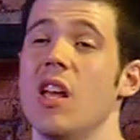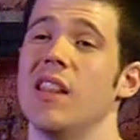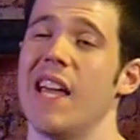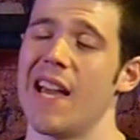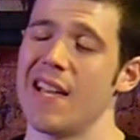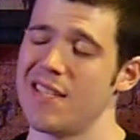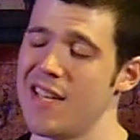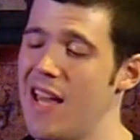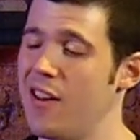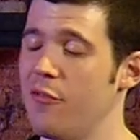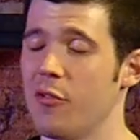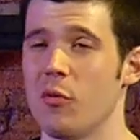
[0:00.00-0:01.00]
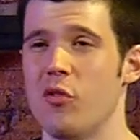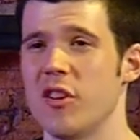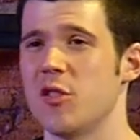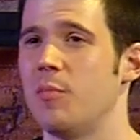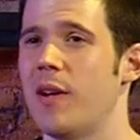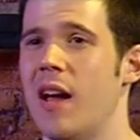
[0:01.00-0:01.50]
like I said, from
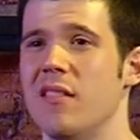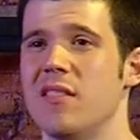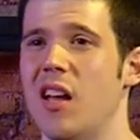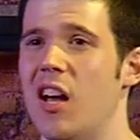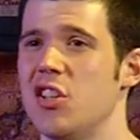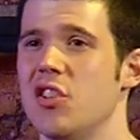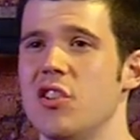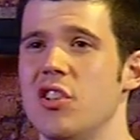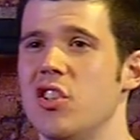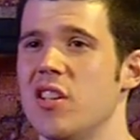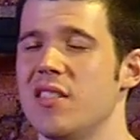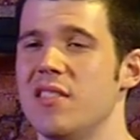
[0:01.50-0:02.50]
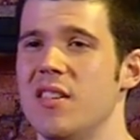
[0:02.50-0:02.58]
Chris Brown to Usher to Justin